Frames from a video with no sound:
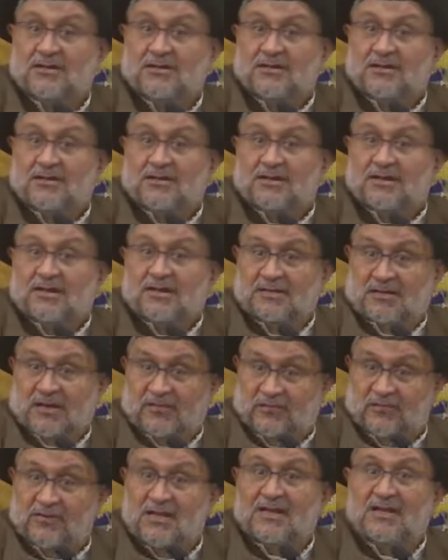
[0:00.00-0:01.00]

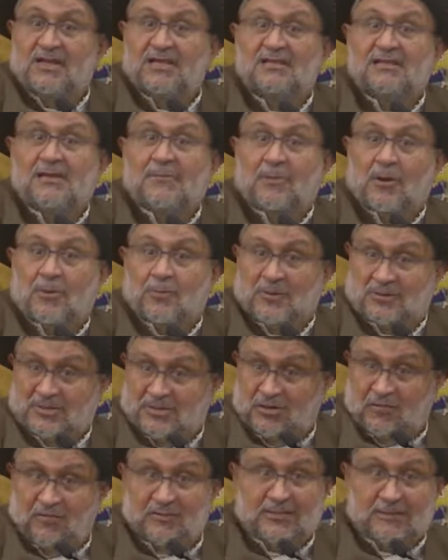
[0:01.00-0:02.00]
interfere in the property
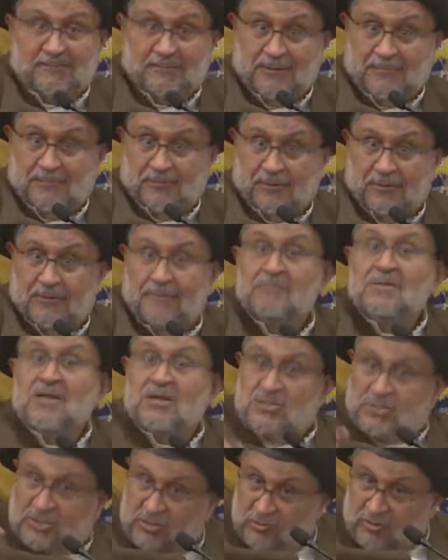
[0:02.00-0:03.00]
of other people.
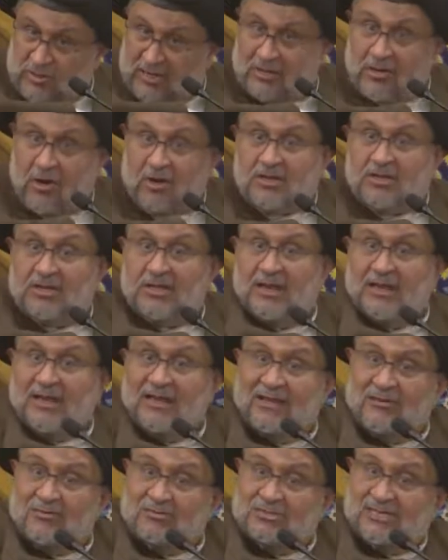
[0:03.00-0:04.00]
You cannot kill
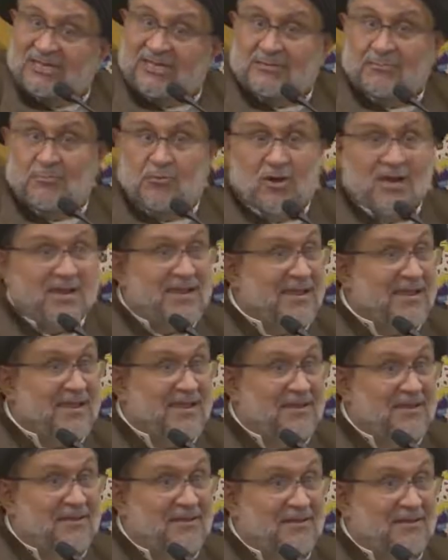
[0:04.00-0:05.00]
innocent boy.
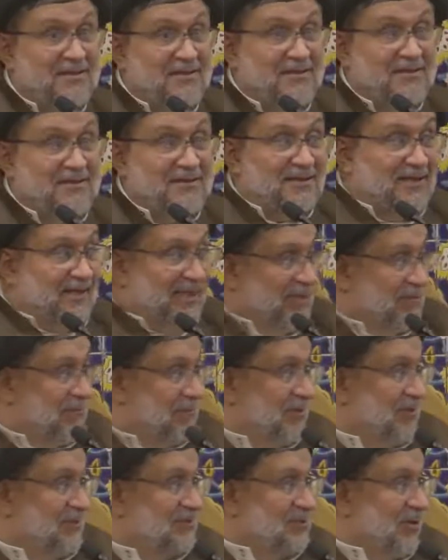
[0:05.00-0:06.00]
And
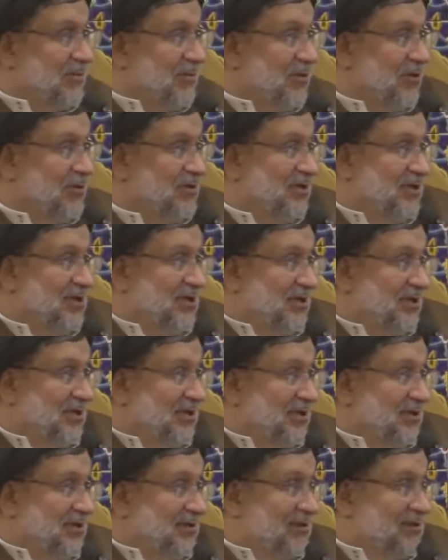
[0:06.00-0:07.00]
based upon
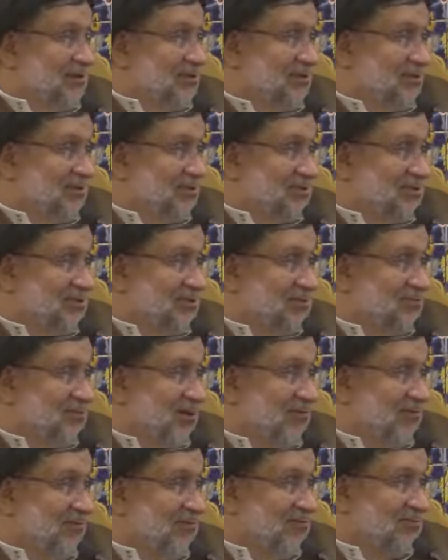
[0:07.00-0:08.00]
criticism
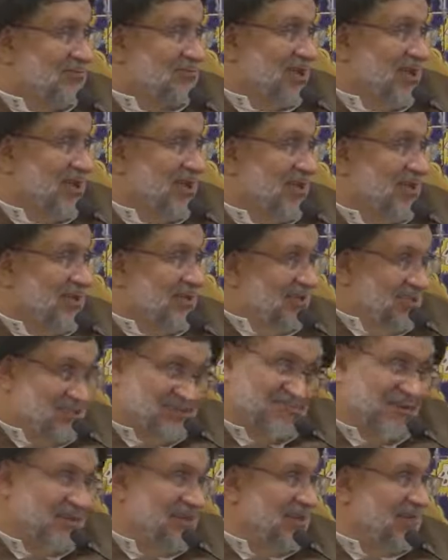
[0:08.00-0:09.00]
of Musa is
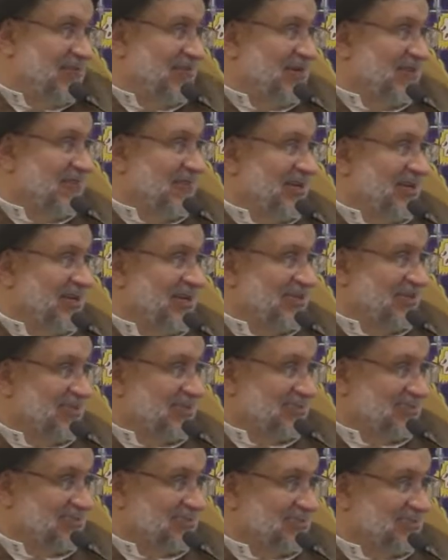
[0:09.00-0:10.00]
very valid
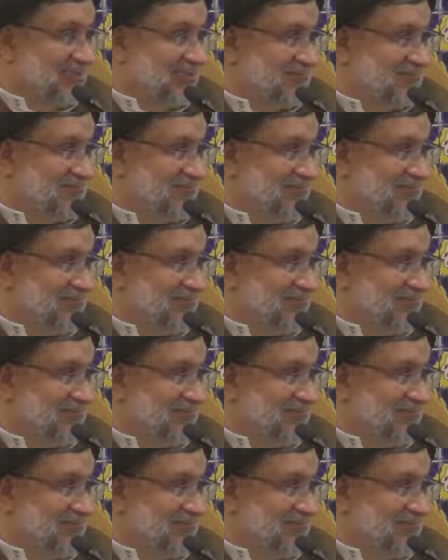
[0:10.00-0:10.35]
criticism.